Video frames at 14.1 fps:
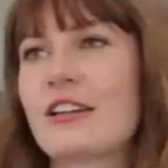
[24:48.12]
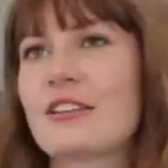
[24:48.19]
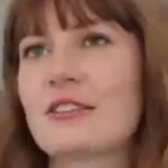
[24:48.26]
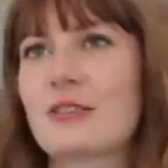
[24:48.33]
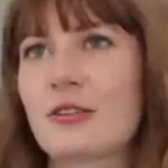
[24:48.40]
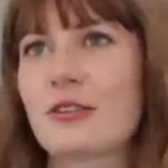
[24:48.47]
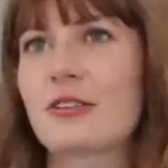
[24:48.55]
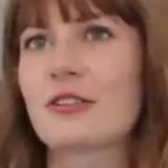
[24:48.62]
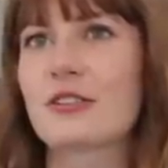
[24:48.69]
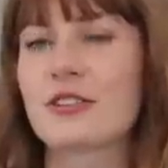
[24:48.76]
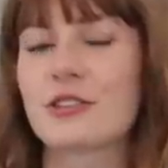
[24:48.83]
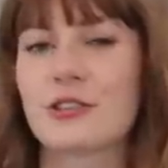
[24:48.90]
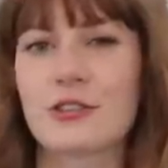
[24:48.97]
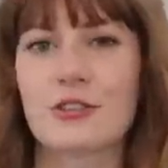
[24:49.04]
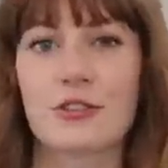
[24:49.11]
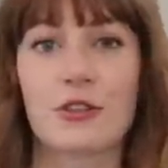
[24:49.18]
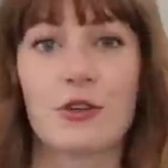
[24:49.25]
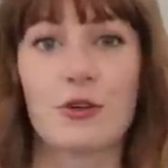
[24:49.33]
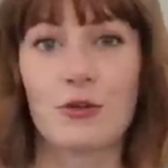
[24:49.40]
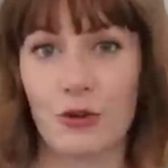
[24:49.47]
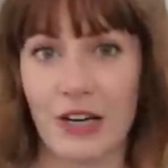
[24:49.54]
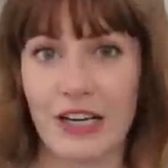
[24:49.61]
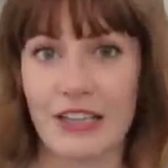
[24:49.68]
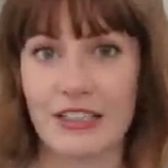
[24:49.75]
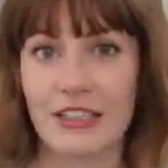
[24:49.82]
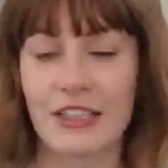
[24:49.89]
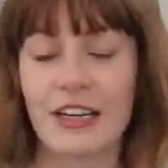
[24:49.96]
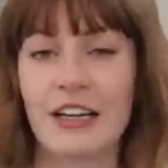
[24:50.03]
The stroller is just
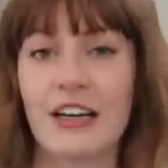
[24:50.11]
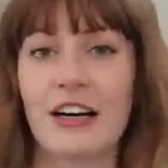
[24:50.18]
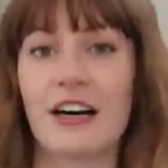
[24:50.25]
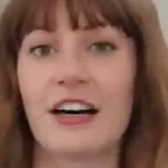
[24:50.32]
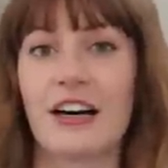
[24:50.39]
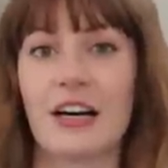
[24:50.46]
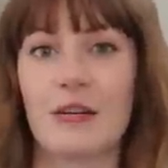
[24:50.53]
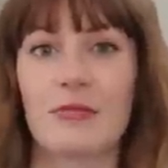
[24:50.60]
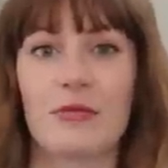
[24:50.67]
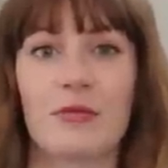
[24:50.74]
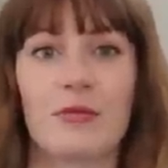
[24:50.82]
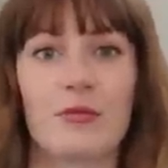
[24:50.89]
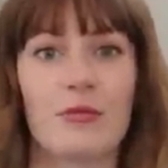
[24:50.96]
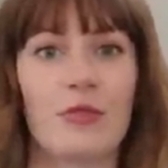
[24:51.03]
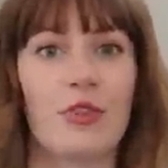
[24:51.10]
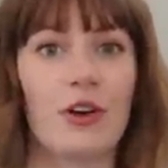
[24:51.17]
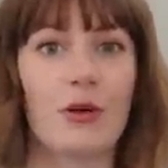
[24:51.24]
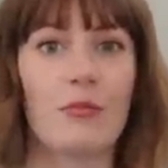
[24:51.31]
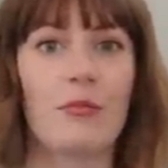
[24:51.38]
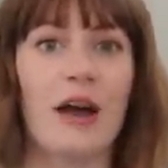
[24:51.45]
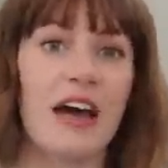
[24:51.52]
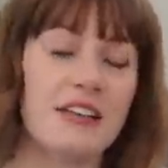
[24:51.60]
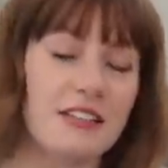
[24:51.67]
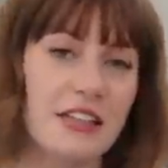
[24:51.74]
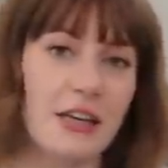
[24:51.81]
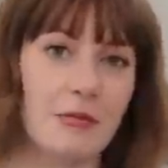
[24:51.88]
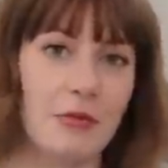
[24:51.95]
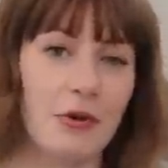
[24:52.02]
great. Um, the
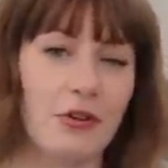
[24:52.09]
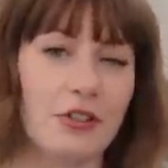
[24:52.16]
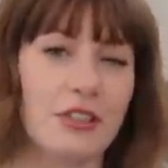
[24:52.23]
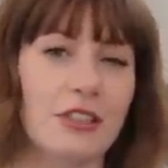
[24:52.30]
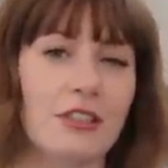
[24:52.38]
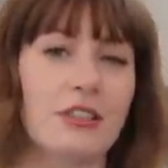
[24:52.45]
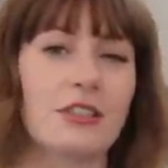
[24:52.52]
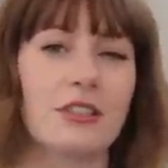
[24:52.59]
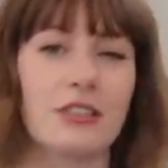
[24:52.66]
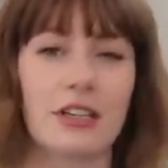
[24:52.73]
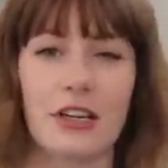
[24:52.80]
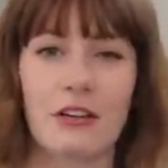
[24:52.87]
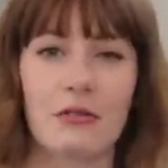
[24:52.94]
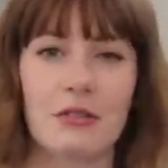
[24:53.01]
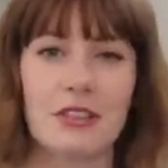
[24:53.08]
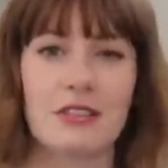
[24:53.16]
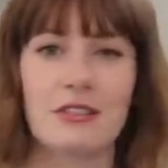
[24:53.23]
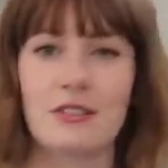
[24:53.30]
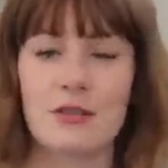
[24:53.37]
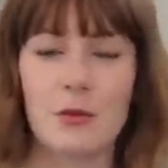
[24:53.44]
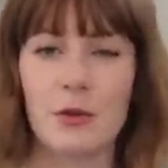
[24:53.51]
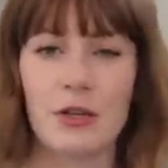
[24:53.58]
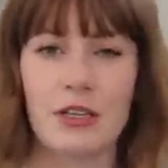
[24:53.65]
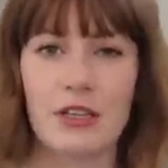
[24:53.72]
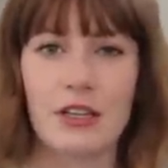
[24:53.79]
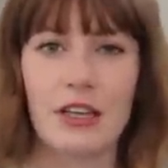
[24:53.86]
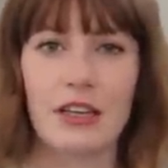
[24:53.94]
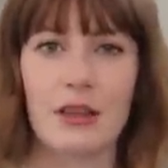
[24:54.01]
bassinet portion, Harry wasn't super
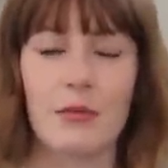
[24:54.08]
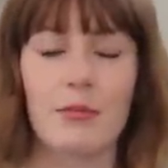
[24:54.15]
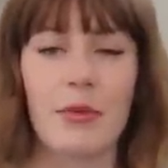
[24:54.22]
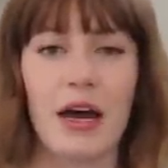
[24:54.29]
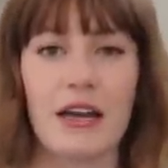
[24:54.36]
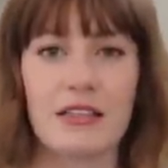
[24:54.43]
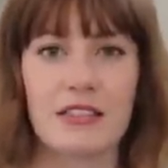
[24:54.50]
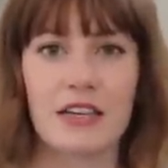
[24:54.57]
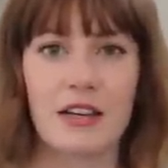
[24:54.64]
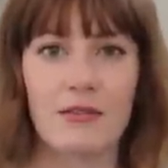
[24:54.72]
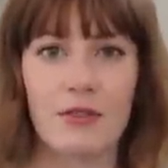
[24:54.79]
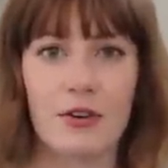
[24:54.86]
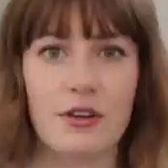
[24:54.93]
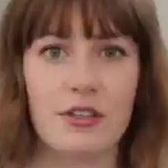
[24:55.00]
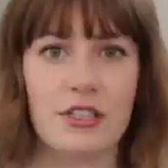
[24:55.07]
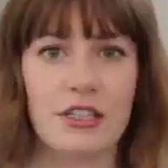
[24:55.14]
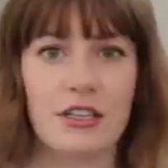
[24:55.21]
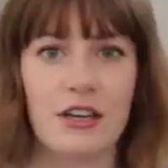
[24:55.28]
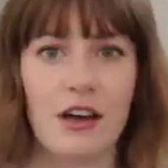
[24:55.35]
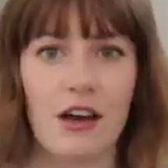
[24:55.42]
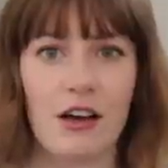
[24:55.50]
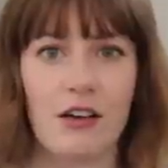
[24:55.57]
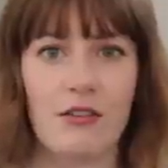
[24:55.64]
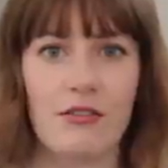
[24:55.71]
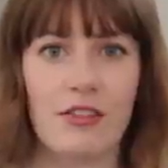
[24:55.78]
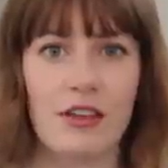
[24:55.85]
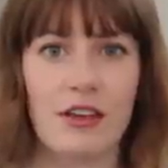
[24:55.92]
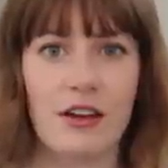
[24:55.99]
into like the bassinet version
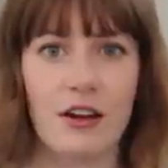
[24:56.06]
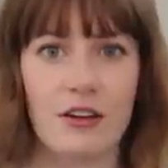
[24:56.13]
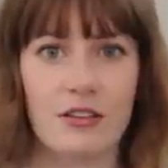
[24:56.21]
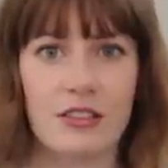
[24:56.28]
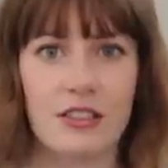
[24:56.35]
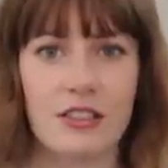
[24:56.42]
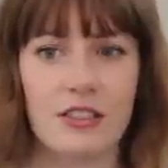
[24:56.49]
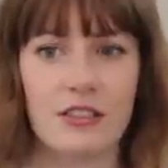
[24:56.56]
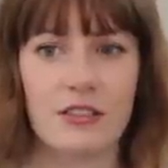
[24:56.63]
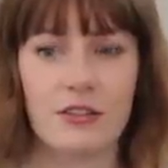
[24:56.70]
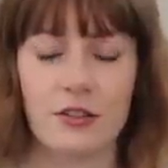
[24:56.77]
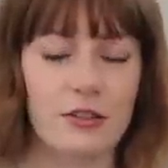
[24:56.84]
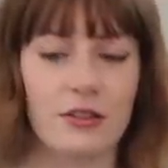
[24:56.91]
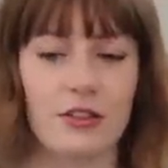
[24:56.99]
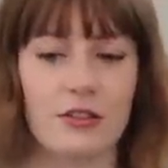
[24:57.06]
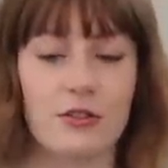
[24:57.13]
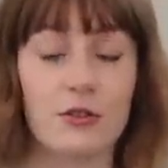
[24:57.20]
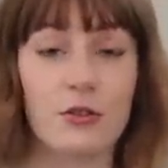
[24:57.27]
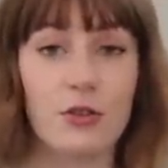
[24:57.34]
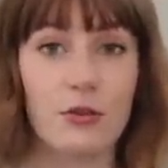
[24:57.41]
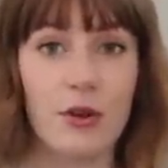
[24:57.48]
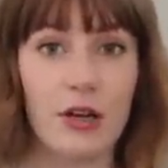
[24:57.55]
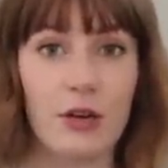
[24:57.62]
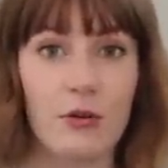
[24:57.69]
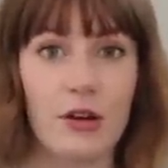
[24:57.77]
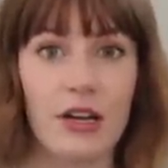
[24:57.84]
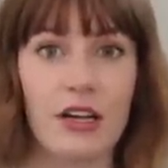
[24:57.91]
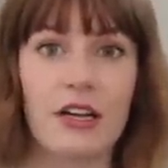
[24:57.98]
of the car seat or the stroller right
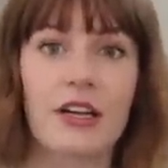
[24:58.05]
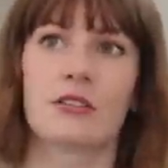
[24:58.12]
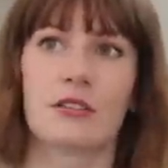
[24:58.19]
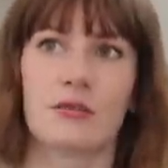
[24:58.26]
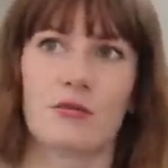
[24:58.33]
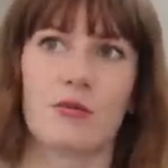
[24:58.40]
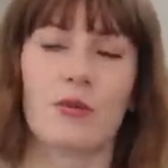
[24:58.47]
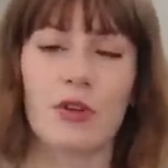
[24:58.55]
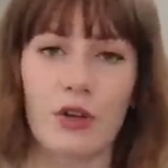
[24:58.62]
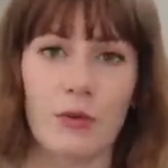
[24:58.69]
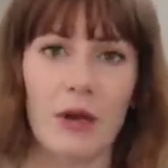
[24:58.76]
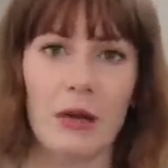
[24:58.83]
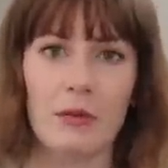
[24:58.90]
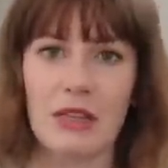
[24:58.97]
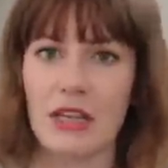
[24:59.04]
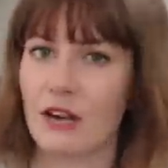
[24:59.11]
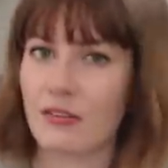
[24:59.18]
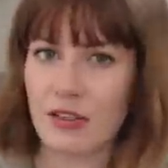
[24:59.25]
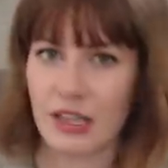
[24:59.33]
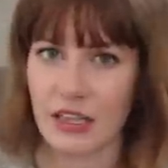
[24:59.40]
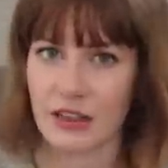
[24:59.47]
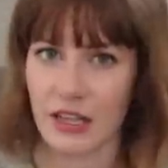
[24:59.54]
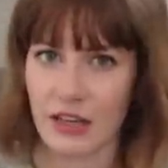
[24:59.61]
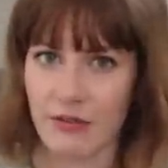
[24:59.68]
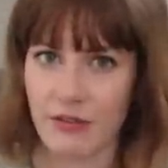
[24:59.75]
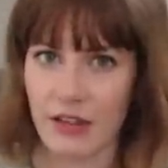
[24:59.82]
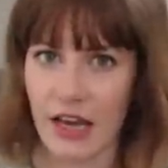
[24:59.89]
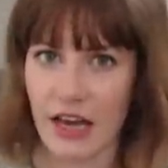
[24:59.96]
away. When they're baby, they have to like lay
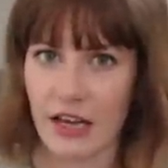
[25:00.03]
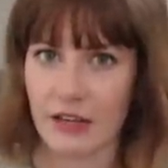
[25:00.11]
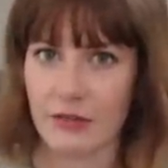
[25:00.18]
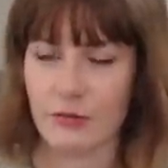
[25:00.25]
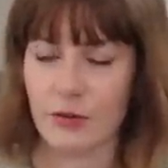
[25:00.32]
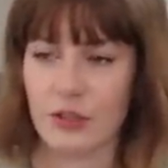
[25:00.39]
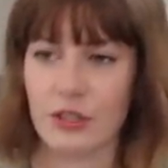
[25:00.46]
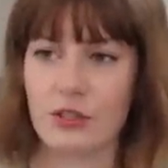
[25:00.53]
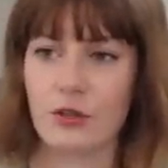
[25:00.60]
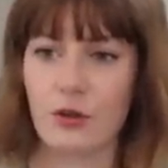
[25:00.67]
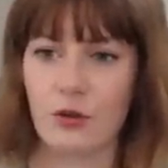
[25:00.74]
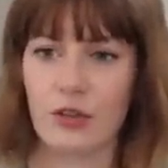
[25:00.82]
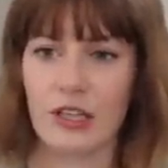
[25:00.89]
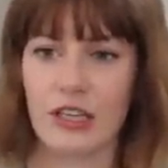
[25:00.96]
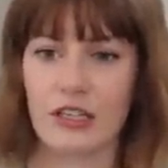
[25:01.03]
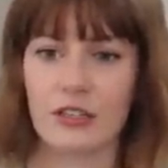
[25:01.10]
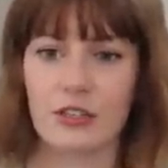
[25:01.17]
flat, which I totally get.